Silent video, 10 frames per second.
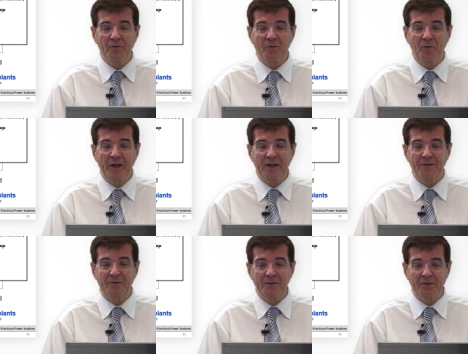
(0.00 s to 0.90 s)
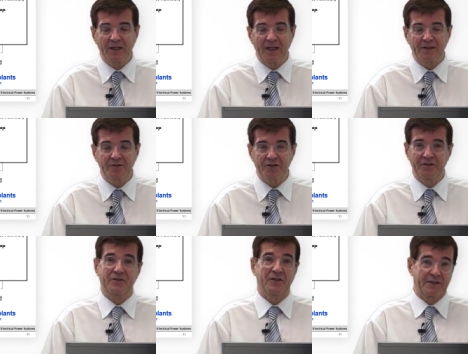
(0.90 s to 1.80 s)
where we would like to
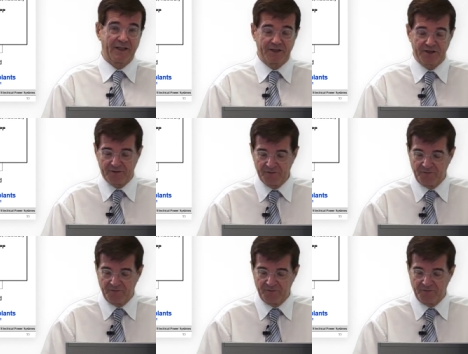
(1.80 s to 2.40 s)
shift our attention to.